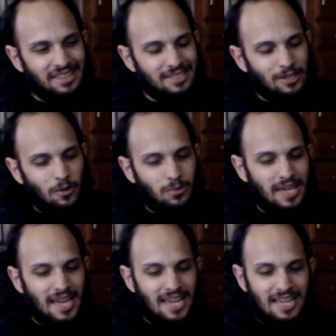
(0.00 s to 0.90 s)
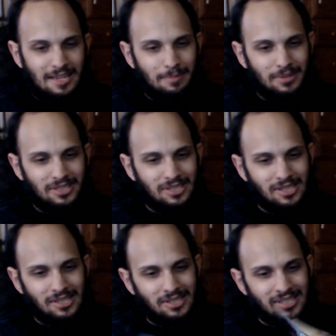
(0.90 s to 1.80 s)
okay, but it's
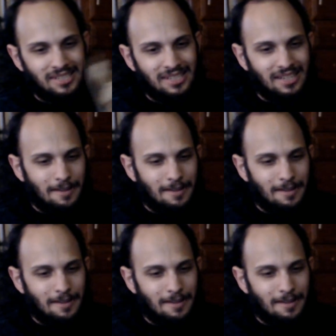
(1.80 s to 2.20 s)
just,